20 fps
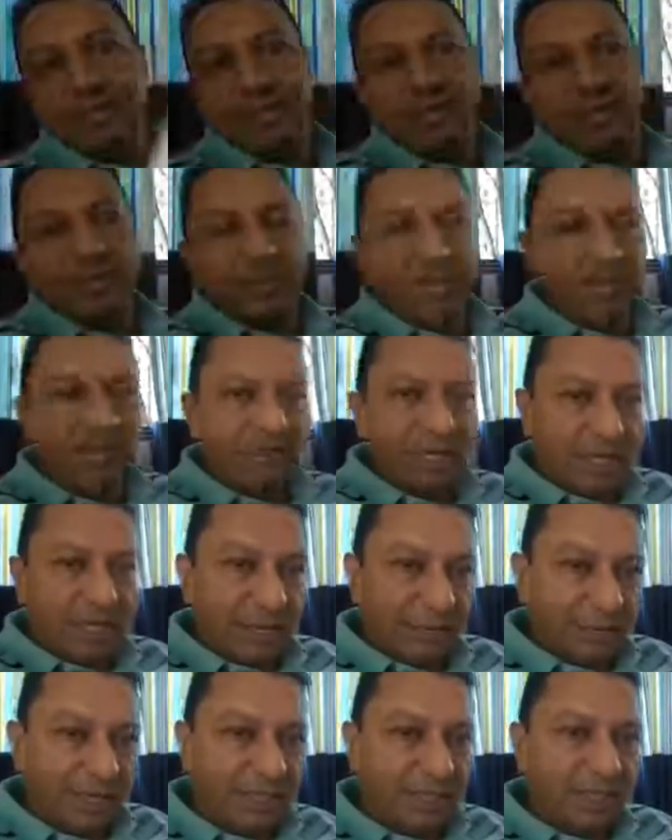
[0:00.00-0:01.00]
I became a
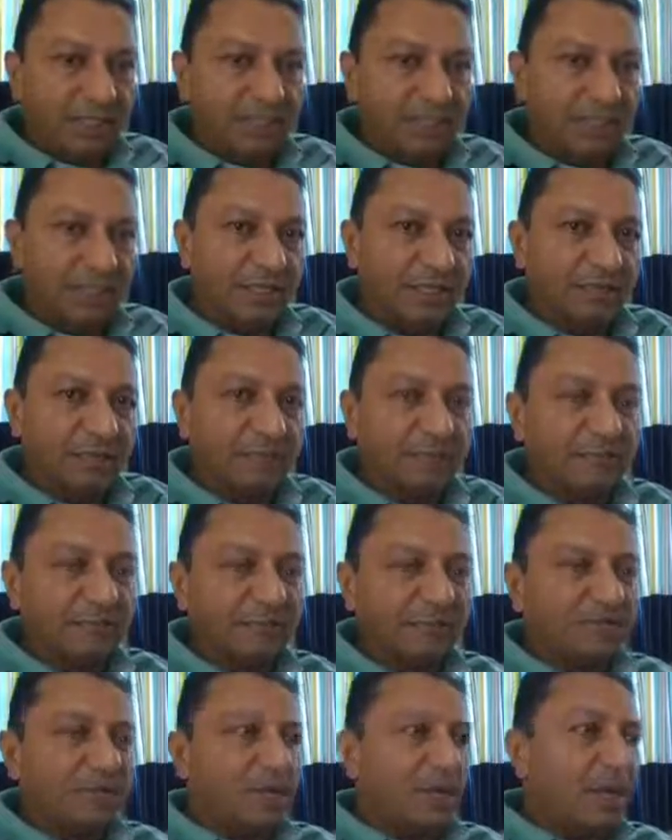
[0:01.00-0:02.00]
chemical engineer.
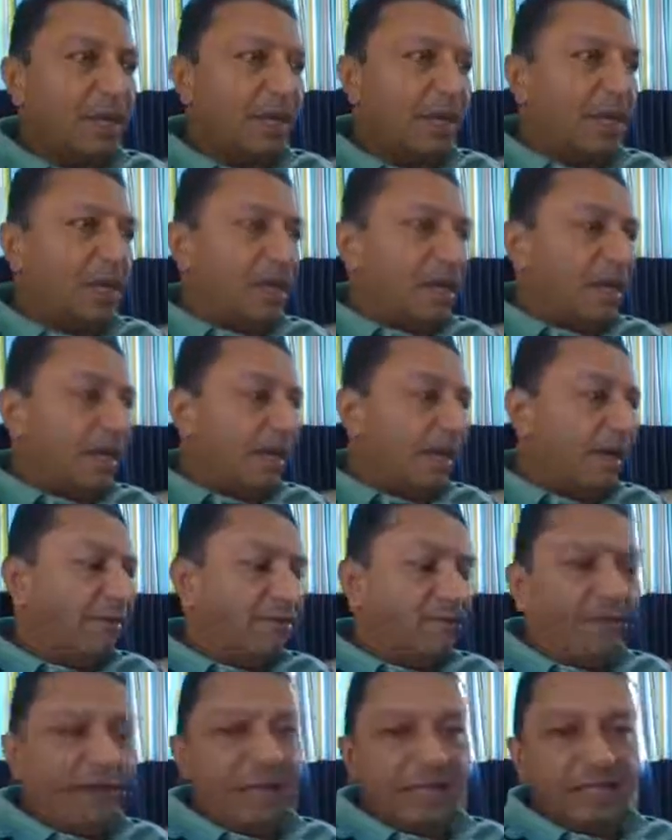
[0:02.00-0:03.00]
I
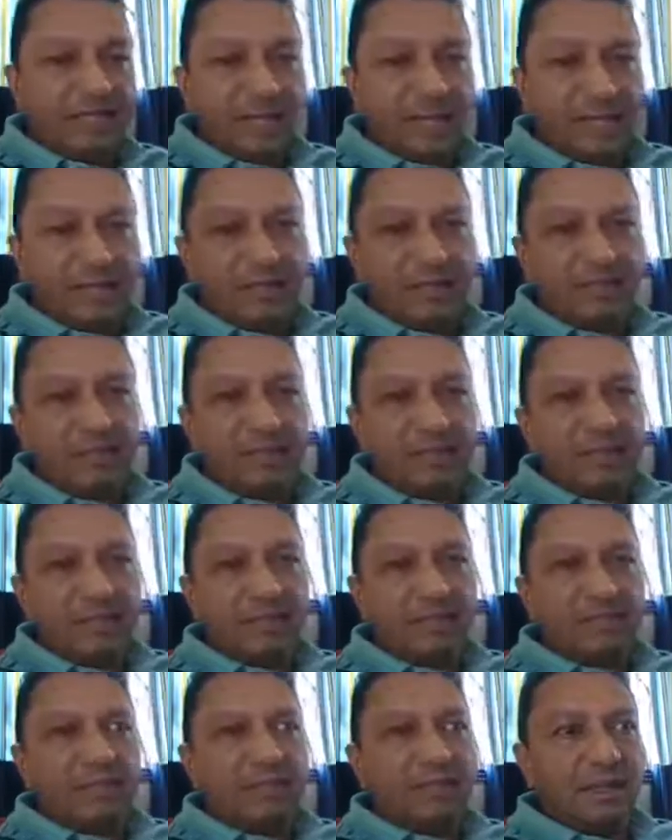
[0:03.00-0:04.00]
felt that
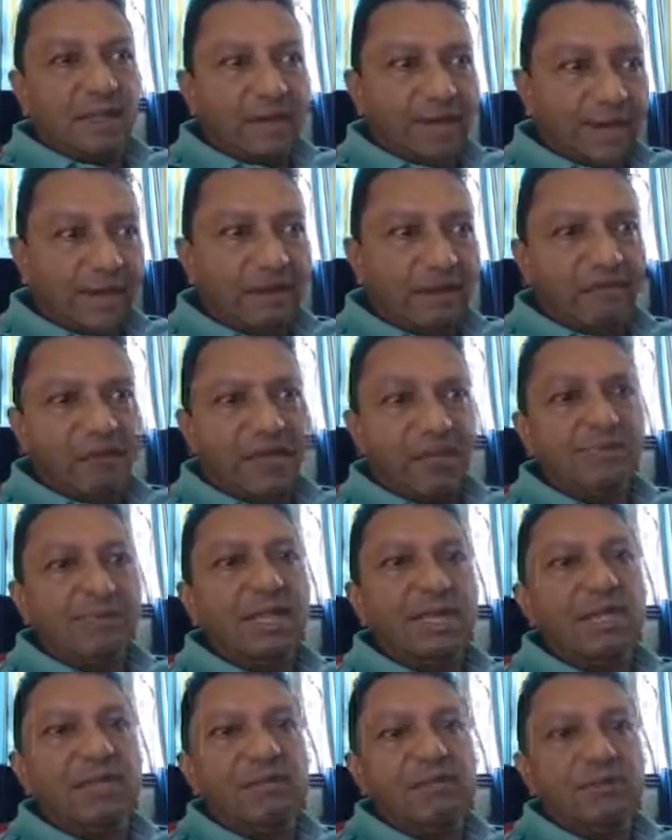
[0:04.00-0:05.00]
I had a very
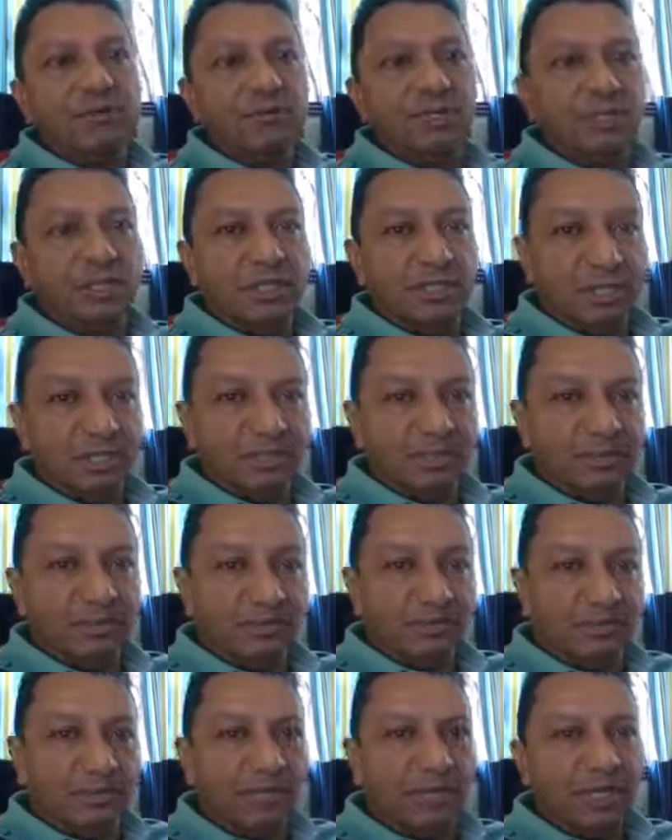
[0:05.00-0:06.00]
meaningful journey.
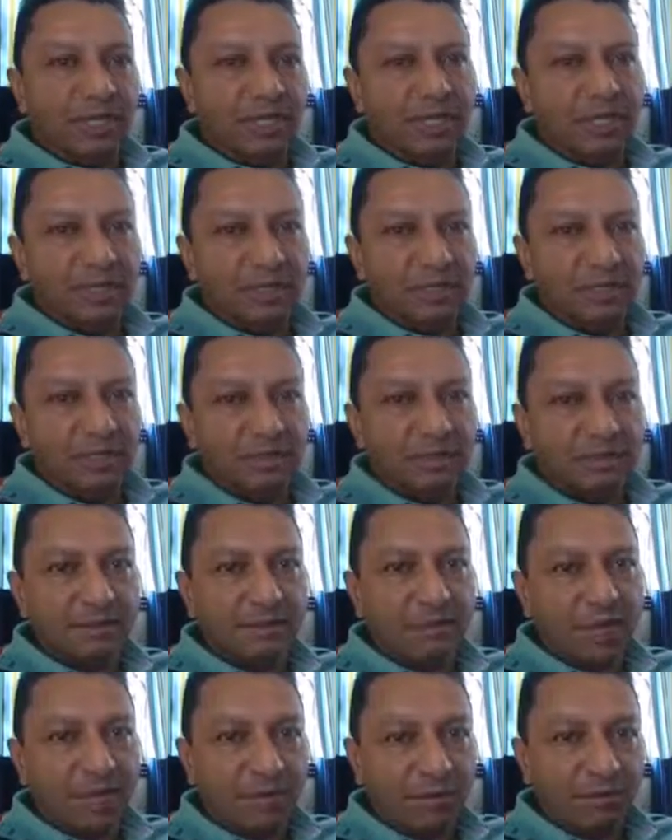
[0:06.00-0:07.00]
Being a
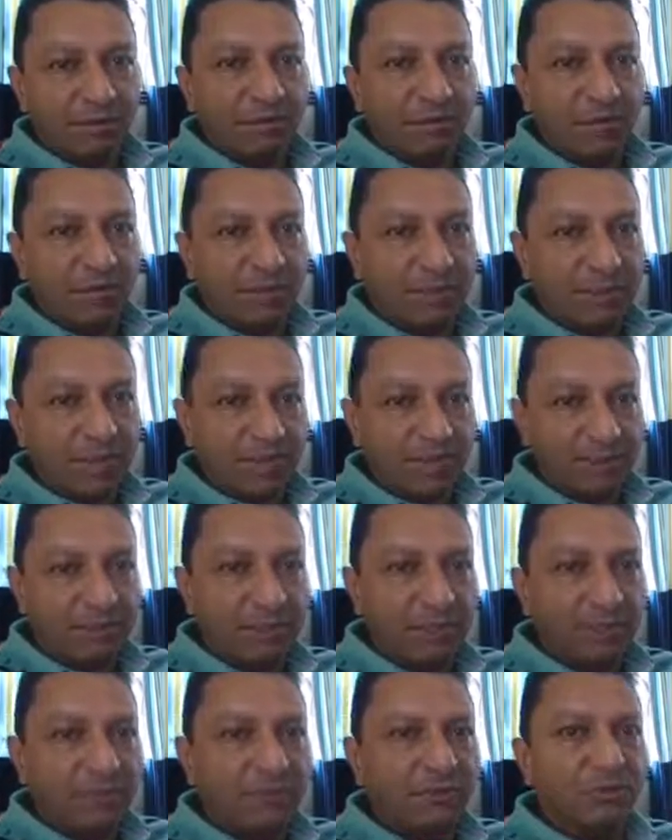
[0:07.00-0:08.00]
son of a rubber
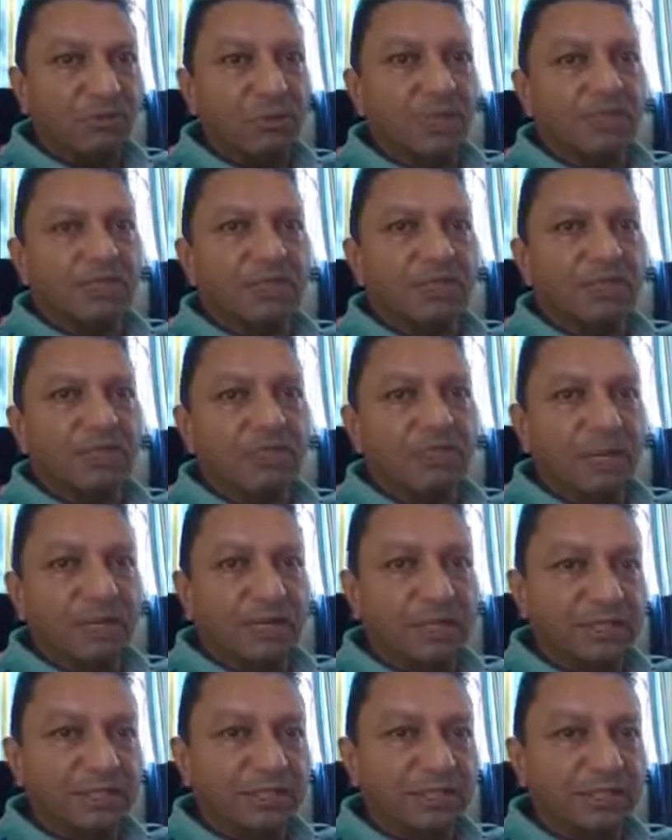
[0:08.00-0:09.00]
tapper who works in the
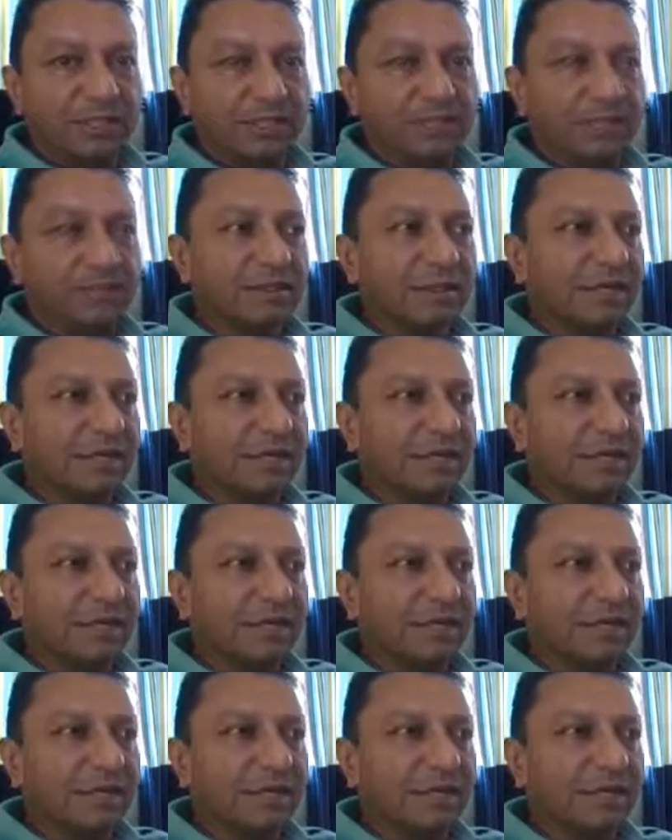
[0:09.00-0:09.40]
plantation,